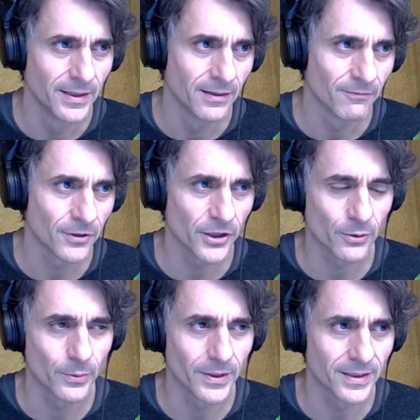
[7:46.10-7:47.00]
very
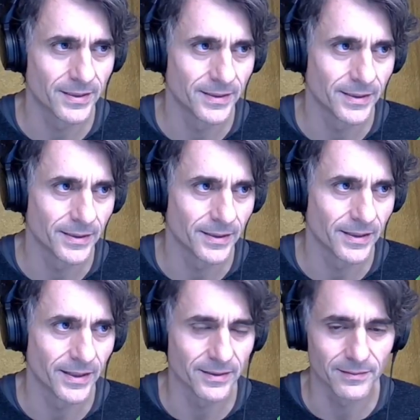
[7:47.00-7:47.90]
quickly
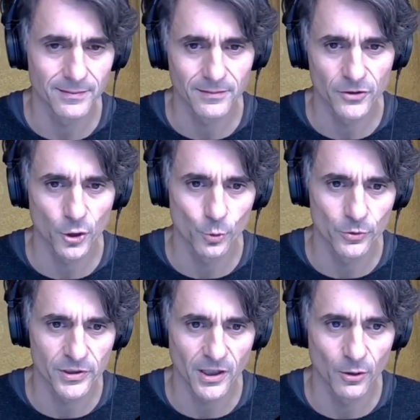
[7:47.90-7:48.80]
get tones
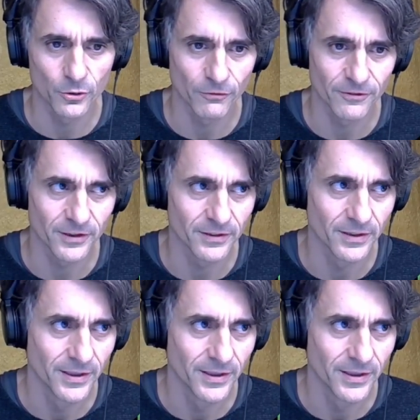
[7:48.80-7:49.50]
out of it